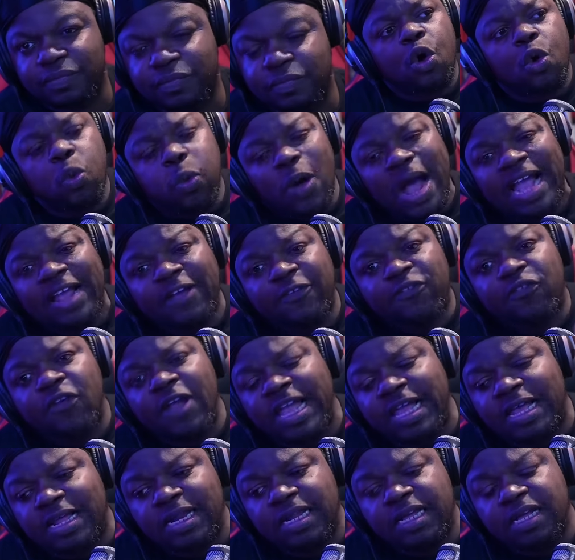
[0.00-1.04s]
Quite
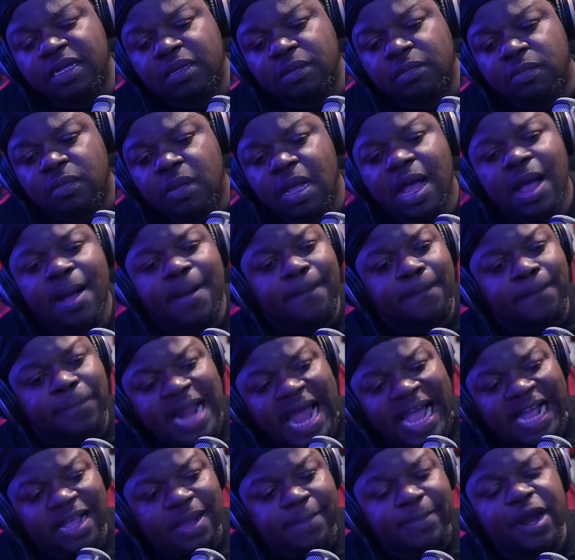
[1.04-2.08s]
frankly,
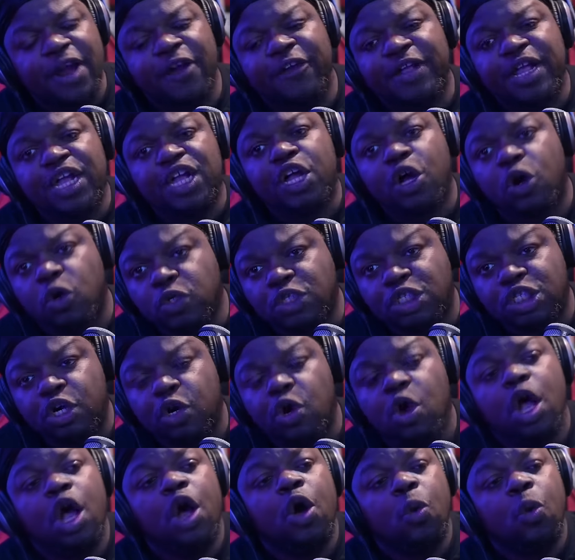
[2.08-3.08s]
black American culture